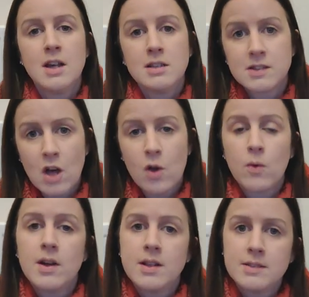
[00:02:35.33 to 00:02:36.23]

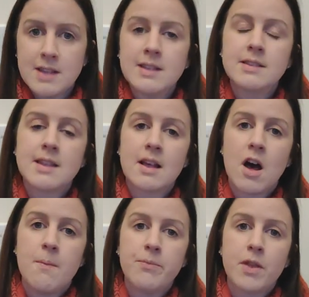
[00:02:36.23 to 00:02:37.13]
So since
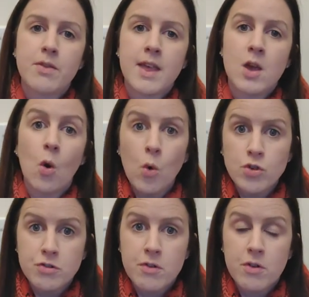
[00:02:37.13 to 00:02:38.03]
the
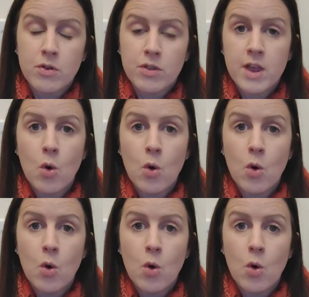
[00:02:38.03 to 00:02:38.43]
order